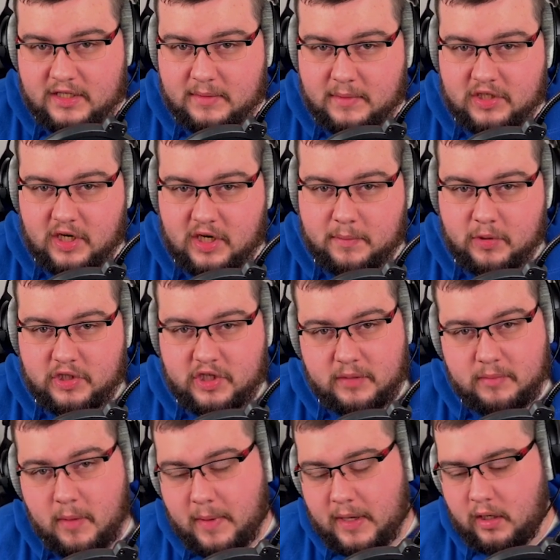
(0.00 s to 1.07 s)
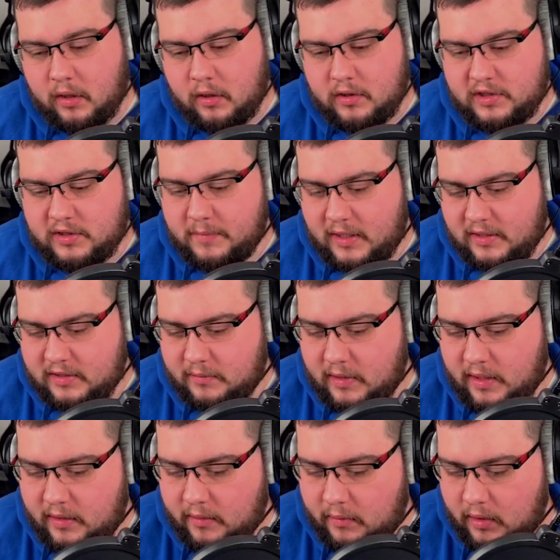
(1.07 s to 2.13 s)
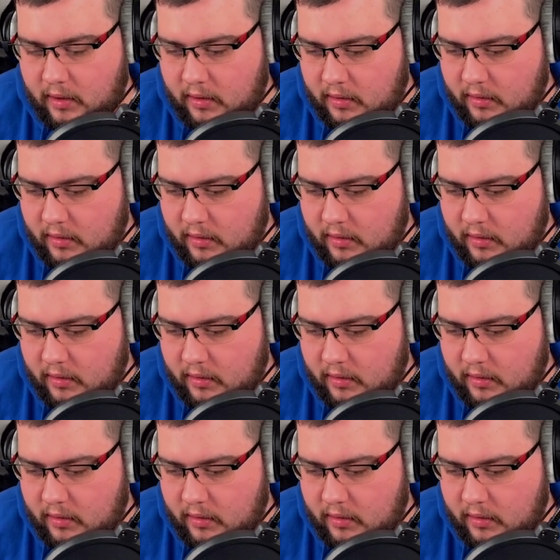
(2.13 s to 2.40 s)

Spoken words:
I'm actually pushing them a bit closer back to where they were.